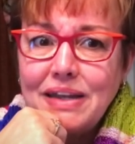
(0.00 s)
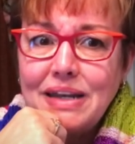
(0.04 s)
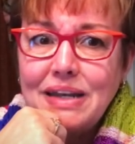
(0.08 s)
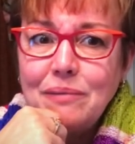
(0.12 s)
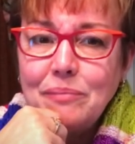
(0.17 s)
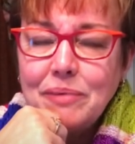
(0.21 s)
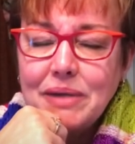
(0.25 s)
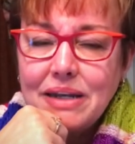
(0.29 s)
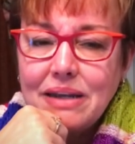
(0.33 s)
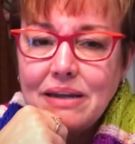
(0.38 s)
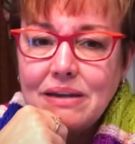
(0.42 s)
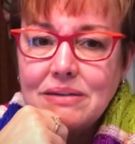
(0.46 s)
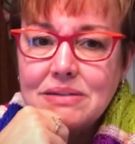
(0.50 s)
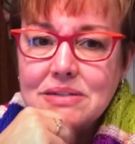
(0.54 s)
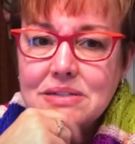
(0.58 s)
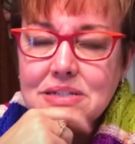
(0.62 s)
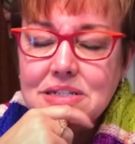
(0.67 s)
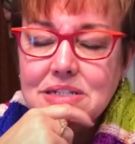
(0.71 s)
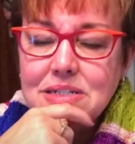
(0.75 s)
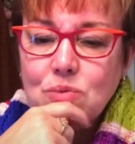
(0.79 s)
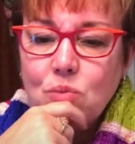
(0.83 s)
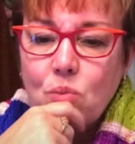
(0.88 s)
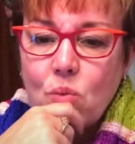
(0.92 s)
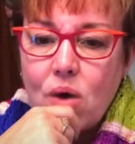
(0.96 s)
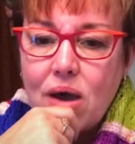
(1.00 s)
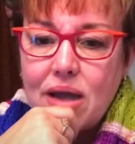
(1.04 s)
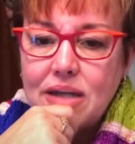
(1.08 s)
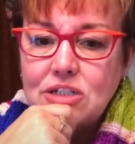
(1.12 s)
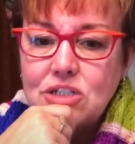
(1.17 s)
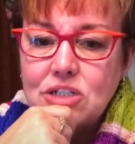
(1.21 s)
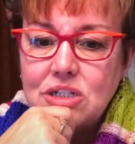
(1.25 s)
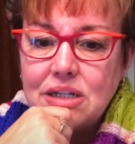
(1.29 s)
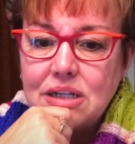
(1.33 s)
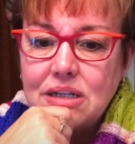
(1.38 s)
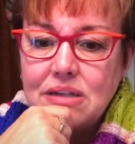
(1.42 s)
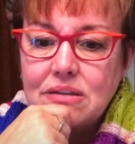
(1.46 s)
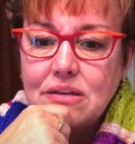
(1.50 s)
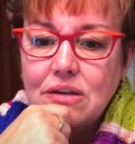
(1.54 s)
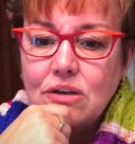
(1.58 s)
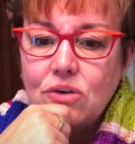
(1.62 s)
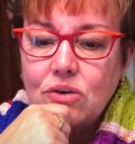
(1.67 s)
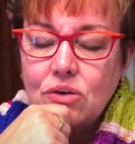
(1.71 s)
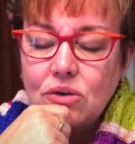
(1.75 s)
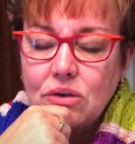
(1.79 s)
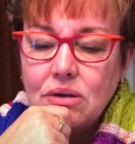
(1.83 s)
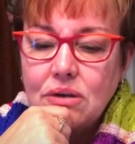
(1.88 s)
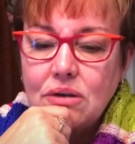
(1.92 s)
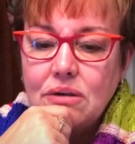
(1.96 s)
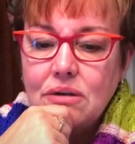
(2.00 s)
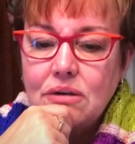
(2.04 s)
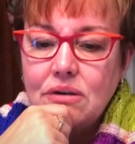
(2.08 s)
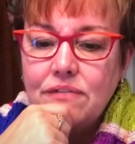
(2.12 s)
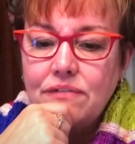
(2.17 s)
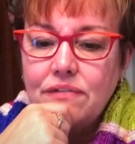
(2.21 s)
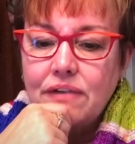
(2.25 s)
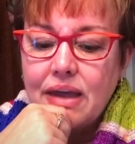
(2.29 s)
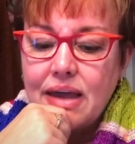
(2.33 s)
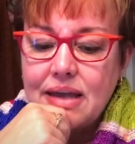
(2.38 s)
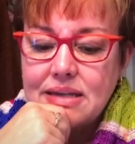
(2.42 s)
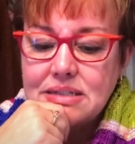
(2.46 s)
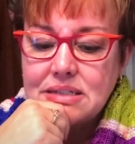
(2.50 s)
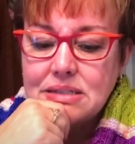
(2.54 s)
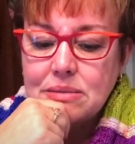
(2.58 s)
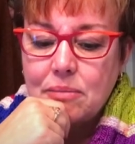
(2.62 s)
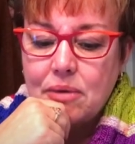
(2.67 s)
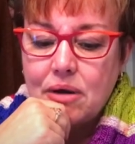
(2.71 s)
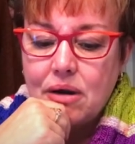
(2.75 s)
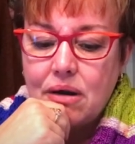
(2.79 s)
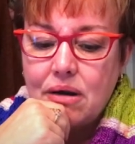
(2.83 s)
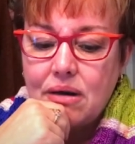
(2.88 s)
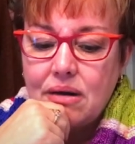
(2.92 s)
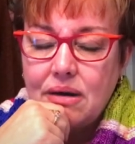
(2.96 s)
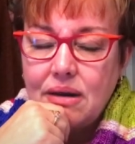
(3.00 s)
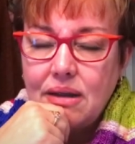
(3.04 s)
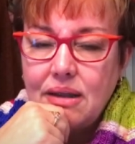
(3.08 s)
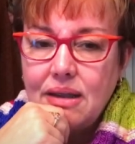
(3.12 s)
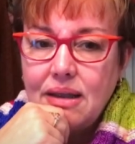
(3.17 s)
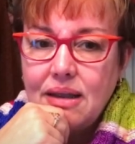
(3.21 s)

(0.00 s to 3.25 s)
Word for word: anybody else is watching The Cook of Castamar.